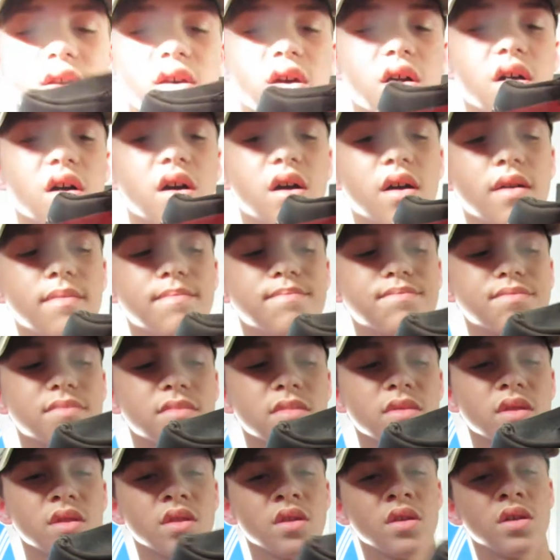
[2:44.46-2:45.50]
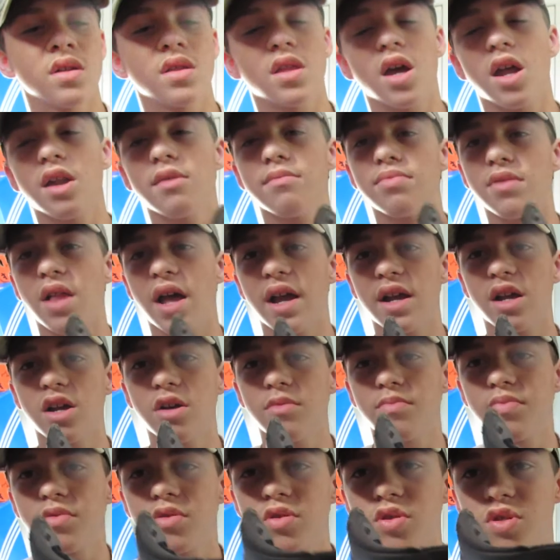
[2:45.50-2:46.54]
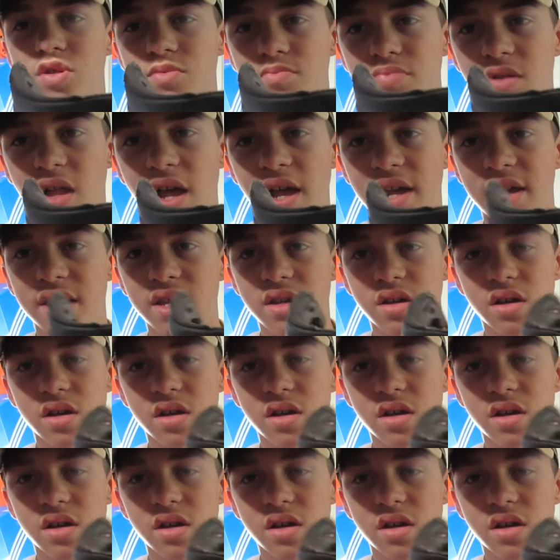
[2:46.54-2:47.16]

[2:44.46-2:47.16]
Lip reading: A lot of black uppers, black